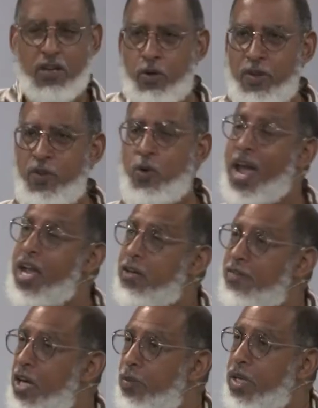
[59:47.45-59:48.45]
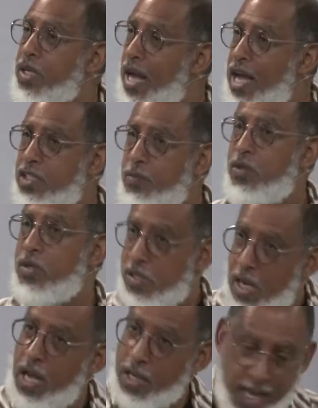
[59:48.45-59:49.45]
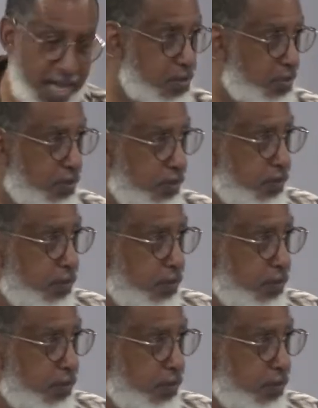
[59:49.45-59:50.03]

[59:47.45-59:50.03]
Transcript: know, if you hang around with a gossip, you'll start gossiping.